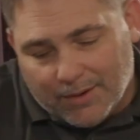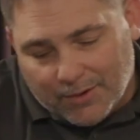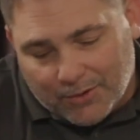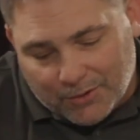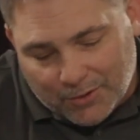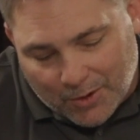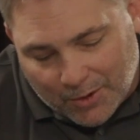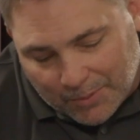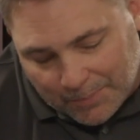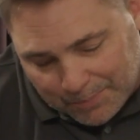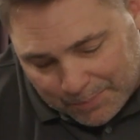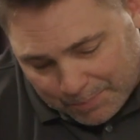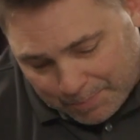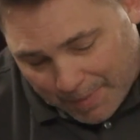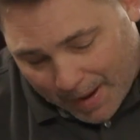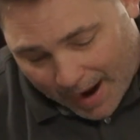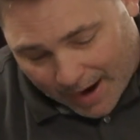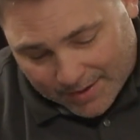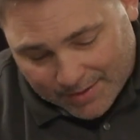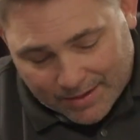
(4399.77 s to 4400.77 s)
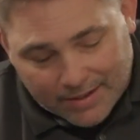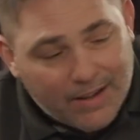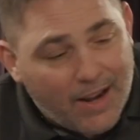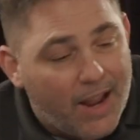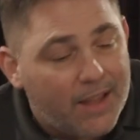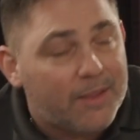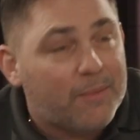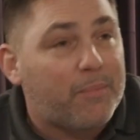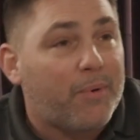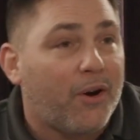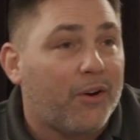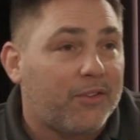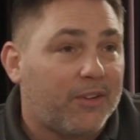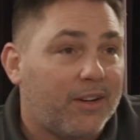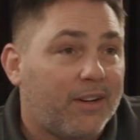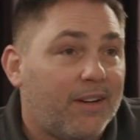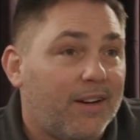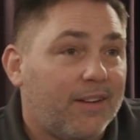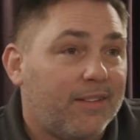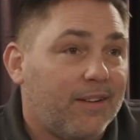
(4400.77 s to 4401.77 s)
So back in the day, the Bears
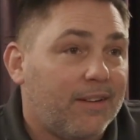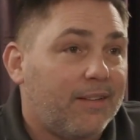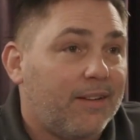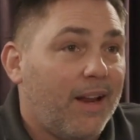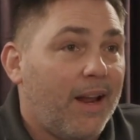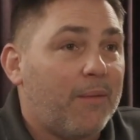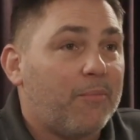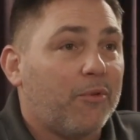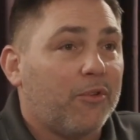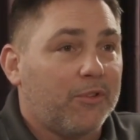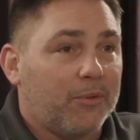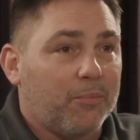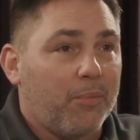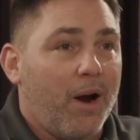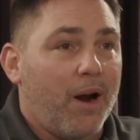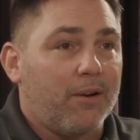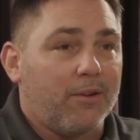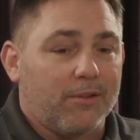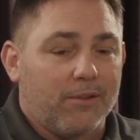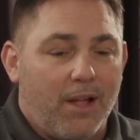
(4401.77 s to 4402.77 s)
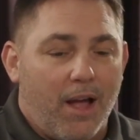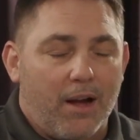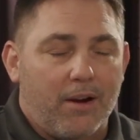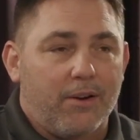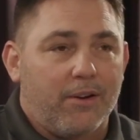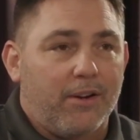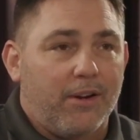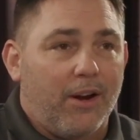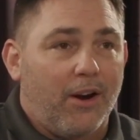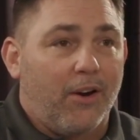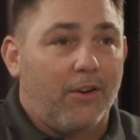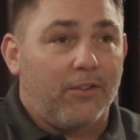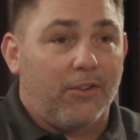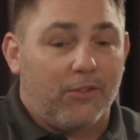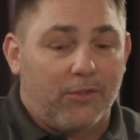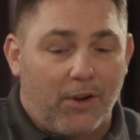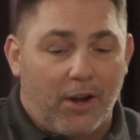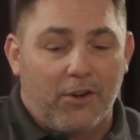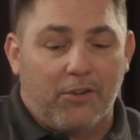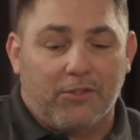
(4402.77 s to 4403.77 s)
had a decent team. It was the Brian Urlacher years,
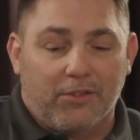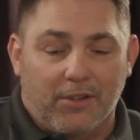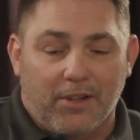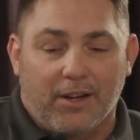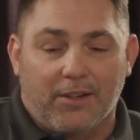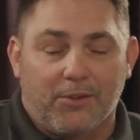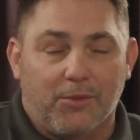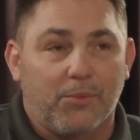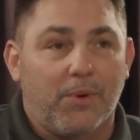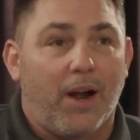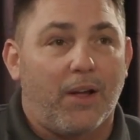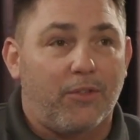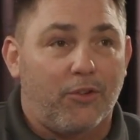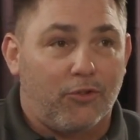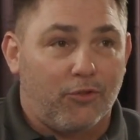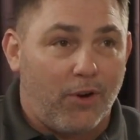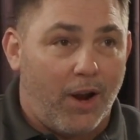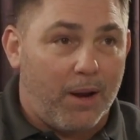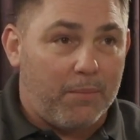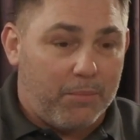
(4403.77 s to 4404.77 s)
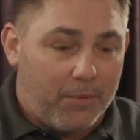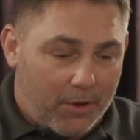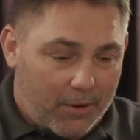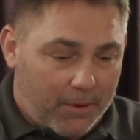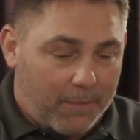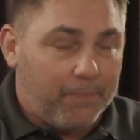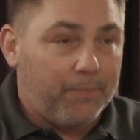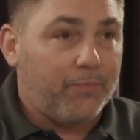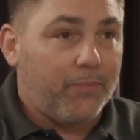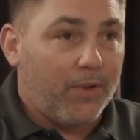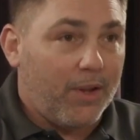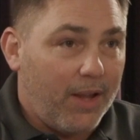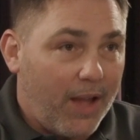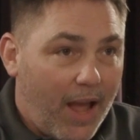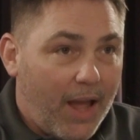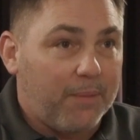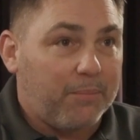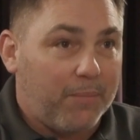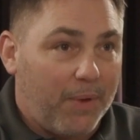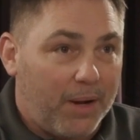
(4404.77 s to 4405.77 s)
and so I used to like to ride the treadmill
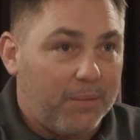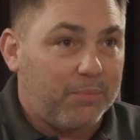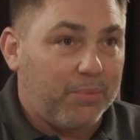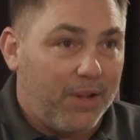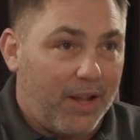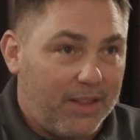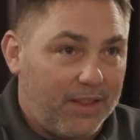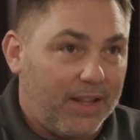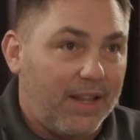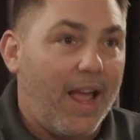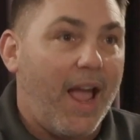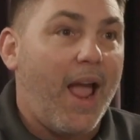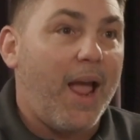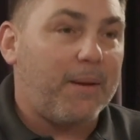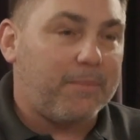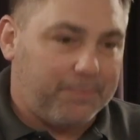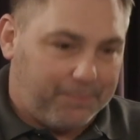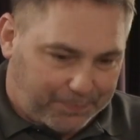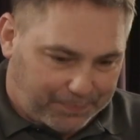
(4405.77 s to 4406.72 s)
and play the game.